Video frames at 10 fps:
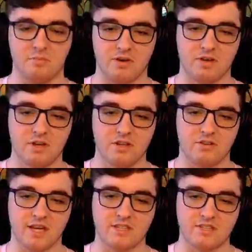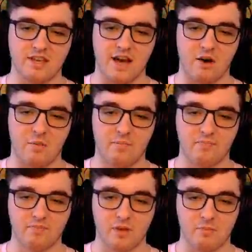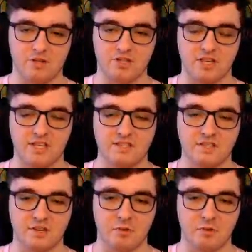But you guys see how much easier,